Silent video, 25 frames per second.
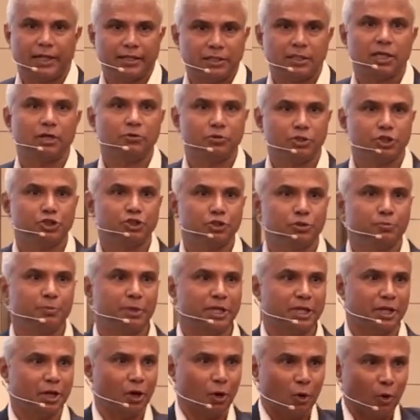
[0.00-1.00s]
That's how it should
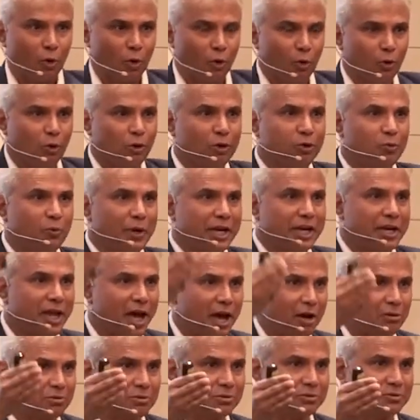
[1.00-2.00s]
be, all the way
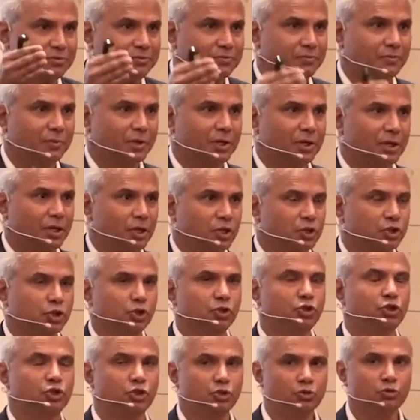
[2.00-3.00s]
down.
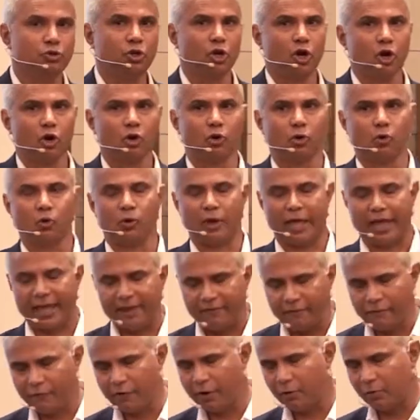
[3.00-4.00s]
So you know,
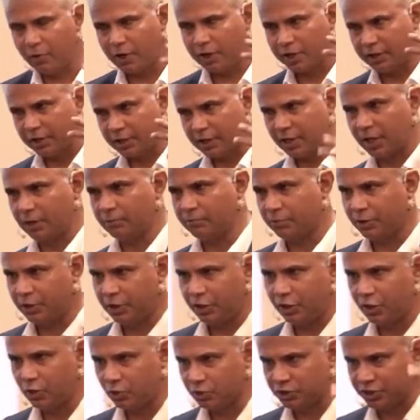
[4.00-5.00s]
everyone in the
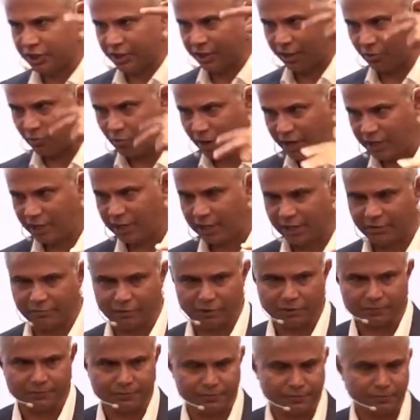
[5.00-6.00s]
company knows at the right
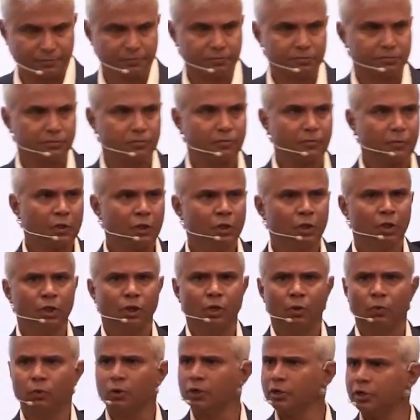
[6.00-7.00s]
level,
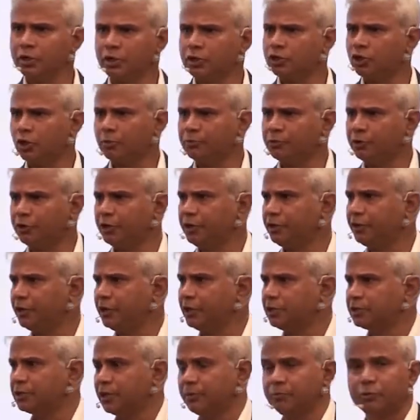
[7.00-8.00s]
what are the top 3
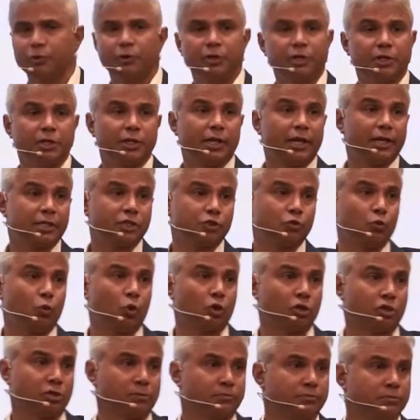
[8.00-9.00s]
things I'm doing in the next
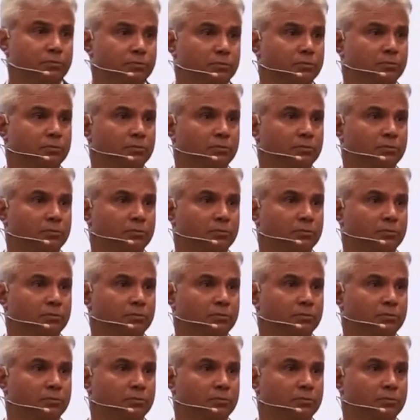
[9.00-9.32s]
quarter?